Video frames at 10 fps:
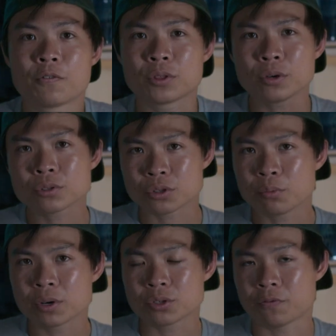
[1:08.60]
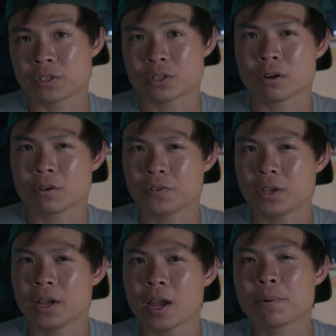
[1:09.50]
For those newer to
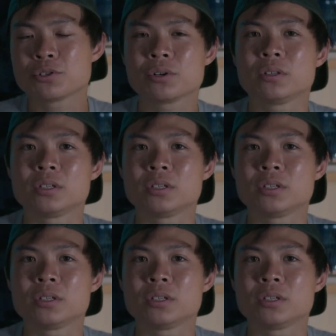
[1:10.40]
photography, aperture